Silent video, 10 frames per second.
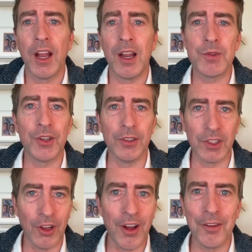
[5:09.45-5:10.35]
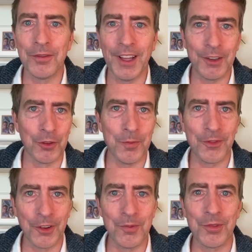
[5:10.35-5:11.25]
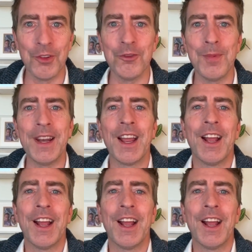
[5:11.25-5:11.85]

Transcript: I'm sure there's a lot of like room for improvement.